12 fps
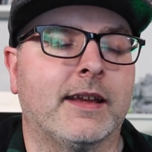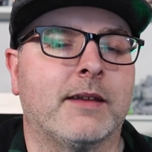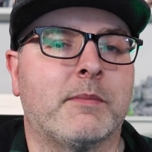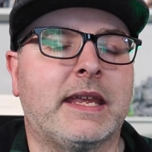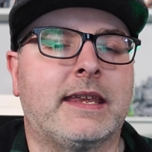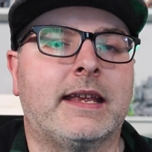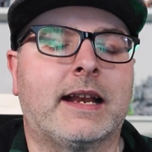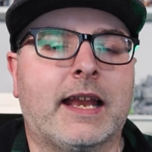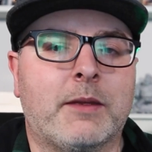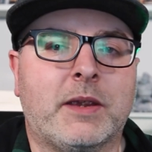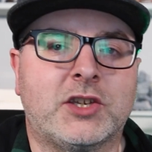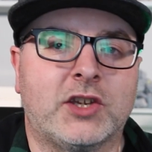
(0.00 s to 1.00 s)
making
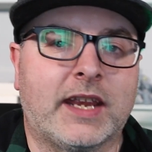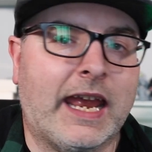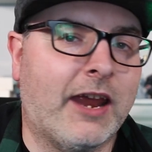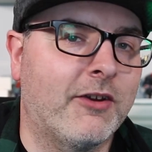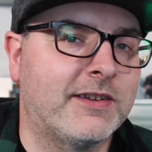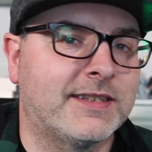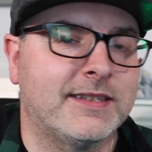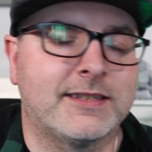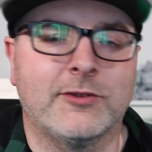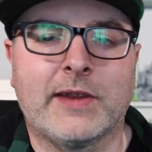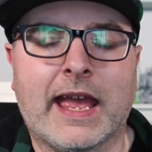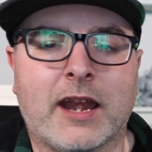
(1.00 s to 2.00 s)
claymation characters,
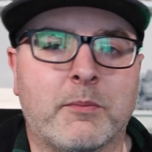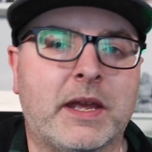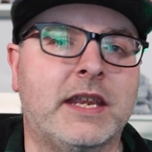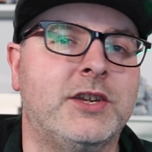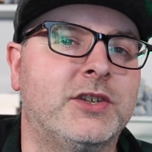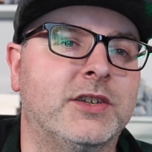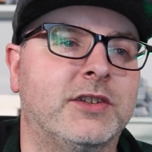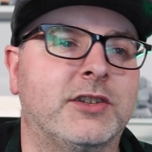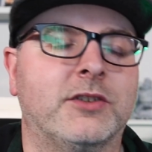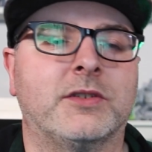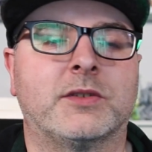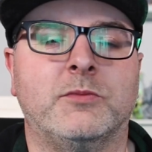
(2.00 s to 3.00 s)
doing animation,
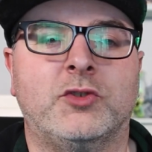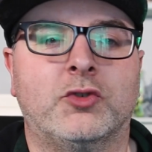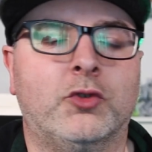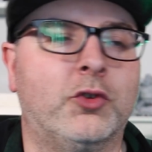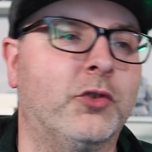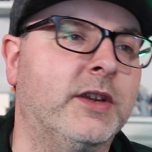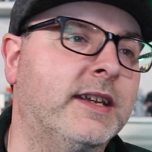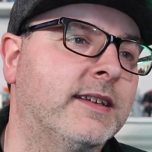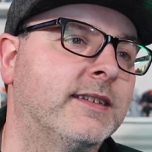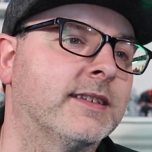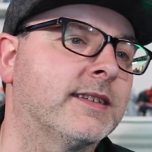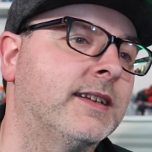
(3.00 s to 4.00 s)
doing some
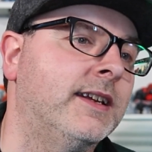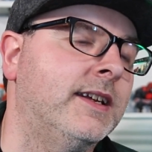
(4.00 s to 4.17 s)
drawings,